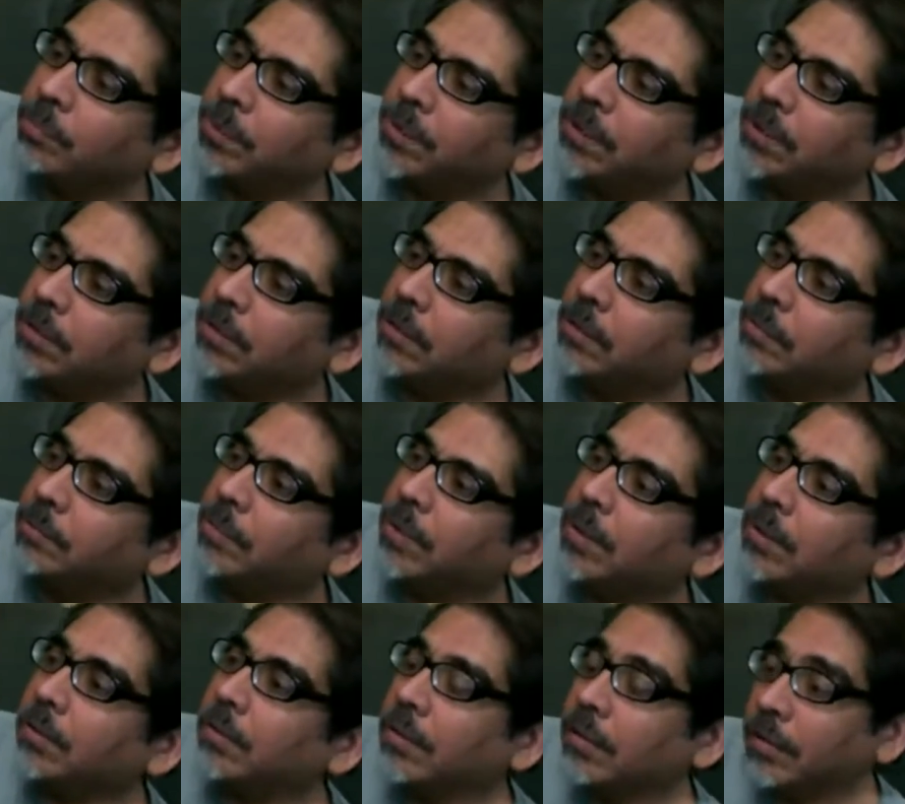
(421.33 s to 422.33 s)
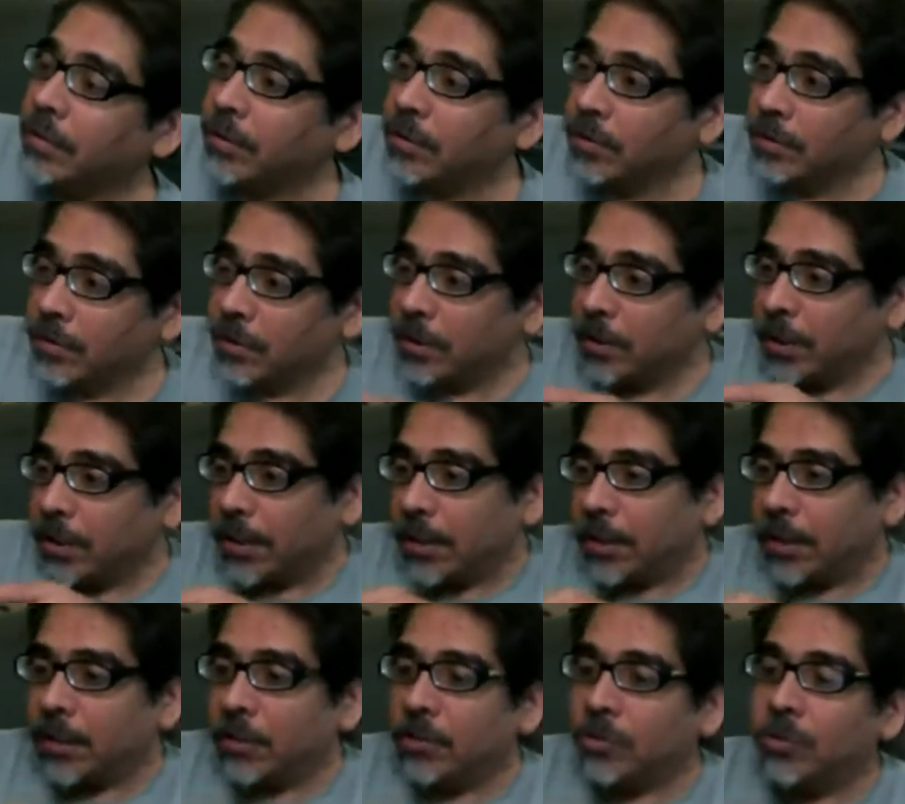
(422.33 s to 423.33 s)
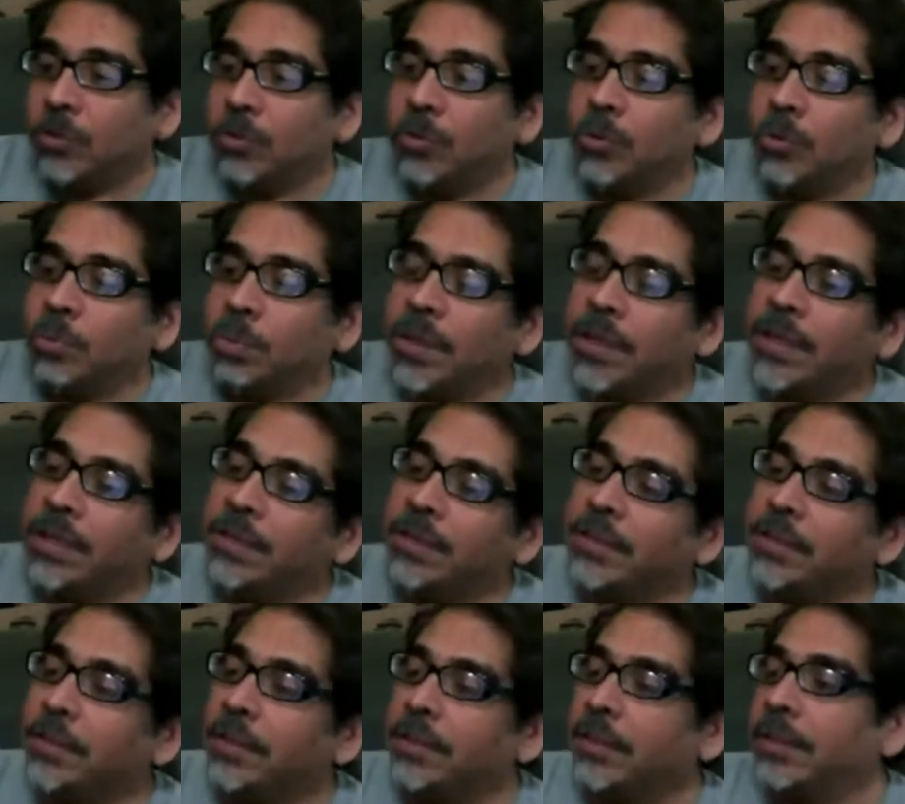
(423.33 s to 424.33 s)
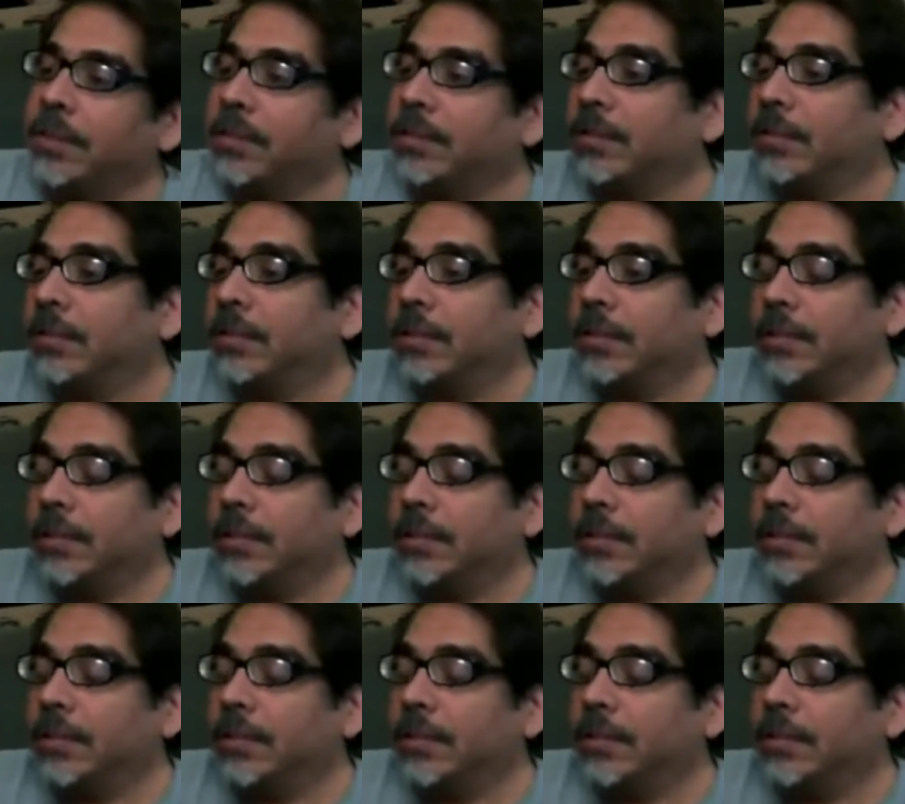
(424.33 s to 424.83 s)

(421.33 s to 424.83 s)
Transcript: be, but considering that there's two plants in here